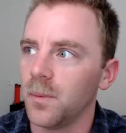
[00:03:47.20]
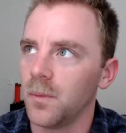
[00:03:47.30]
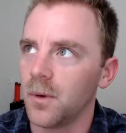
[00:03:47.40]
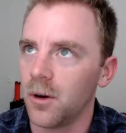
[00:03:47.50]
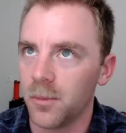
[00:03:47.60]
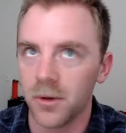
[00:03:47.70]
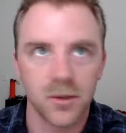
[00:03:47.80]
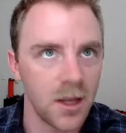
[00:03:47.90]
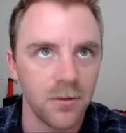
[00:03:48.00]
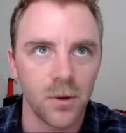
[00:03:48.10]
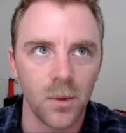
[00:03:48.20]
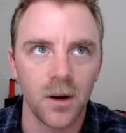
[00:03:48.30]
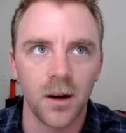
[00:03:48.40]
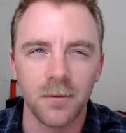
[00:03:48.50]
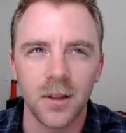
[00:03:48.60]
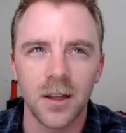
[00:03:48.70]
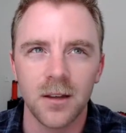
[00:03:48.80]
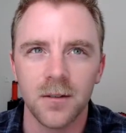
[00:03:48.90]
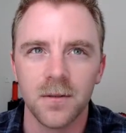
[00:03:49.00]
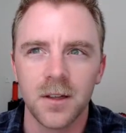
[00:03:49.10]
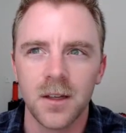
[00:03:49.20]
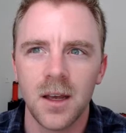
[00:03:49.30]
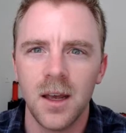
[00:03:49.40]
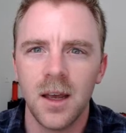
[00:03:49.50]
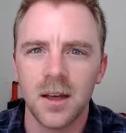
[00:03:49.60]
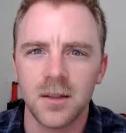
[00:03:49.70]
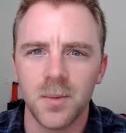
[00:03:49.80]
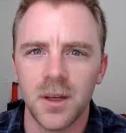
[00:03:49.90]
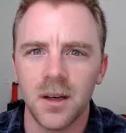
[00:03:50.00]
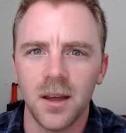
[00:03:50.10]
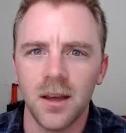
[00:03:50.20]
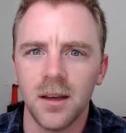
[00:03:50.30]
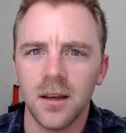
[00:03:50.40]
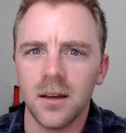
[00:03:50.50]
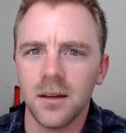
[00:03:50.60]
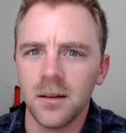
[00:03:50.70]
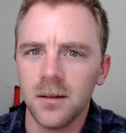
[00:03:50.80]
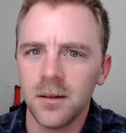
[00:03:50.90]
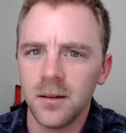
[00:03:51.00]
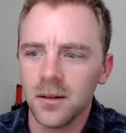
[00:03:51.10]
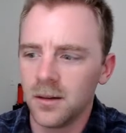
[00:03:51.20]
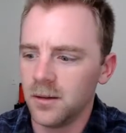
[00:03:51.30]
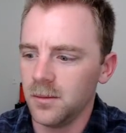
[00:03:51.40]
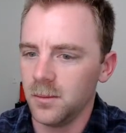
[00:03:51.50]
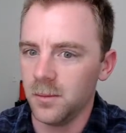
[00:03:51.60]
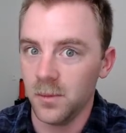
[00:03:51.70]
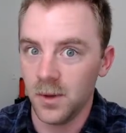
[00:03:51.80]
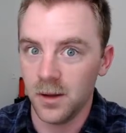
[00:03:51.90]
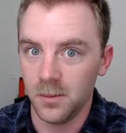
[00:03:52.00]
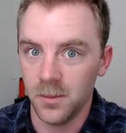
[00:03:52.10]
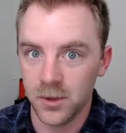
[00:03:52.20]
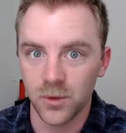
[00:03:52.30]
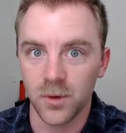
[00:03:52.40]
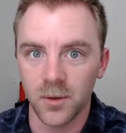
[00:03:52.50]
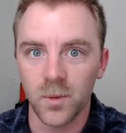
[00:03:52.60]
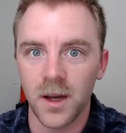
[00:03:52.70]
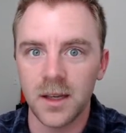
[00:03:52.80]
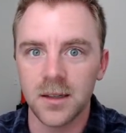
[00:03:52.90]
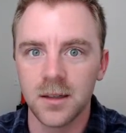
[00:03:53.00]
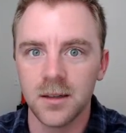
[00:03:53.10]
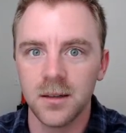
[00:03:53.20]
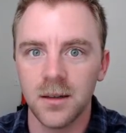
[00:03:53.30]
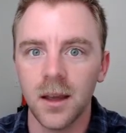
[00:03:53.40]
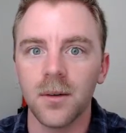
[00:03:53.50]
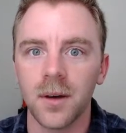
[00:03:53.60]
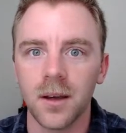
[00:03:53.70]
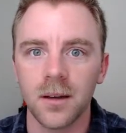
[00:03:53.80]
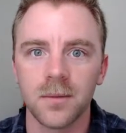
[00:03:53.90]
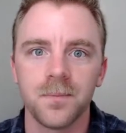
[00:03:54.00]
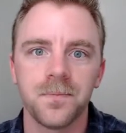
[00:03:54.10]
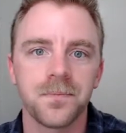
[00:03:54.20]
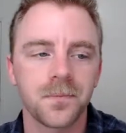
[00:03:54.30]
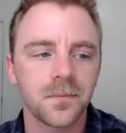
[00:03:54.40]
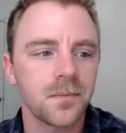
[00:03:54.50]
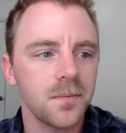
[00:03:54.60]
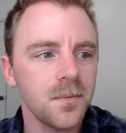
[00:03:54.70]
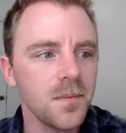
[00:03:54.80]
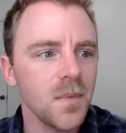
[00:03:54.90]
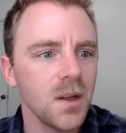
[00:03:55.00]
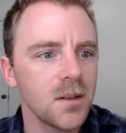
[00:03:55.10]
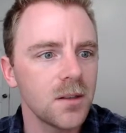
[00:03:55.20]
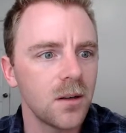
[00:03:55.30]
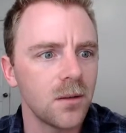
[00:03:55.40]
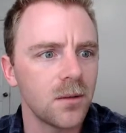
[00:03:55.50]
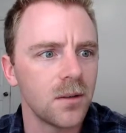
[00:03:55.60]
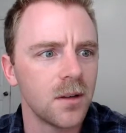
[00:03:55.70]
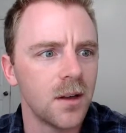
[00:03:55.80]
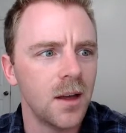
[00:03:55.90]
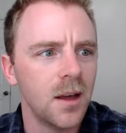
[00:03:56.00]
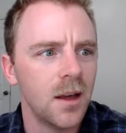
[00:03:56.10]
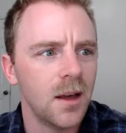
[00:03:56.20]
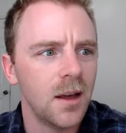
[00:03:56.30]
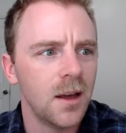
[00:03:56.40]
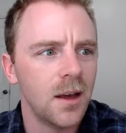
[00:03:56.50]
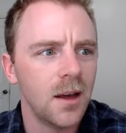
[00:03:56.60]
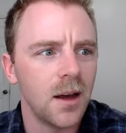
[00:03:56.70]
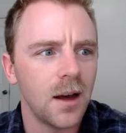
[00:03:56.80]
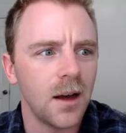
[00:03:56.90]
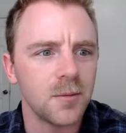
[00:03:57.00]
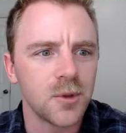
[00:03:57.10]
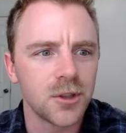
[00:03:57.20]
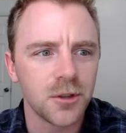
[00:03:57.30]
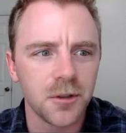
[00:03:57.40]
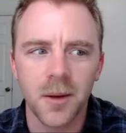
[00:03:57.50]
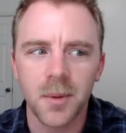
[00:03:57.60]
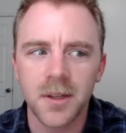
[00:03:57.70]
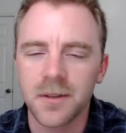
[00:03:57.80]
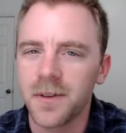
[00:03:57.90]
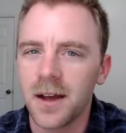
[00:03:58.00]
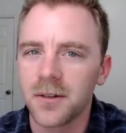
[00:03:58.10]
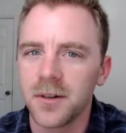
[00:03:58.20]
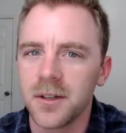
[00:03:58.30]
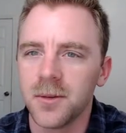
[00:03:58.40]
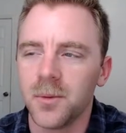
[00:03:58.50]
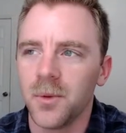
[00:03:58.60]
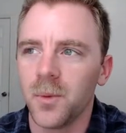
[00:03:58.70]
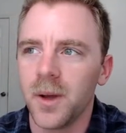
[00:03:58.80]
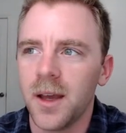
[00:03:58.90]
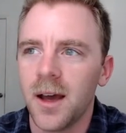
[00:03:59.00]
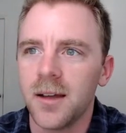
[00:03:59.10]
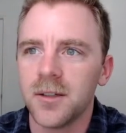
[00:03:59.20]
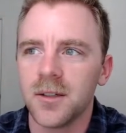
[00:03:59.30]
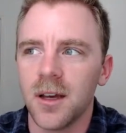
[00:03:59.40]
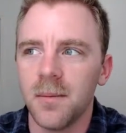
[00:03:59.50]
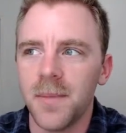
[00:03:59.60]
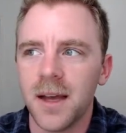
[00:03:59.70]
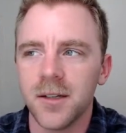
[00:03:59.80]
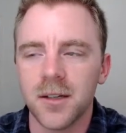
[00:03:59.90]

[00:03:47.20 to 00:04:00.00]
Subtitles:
almost everywhere I've lived has been a majority white area. So I'm sure that plays a factor into the way I just imagine a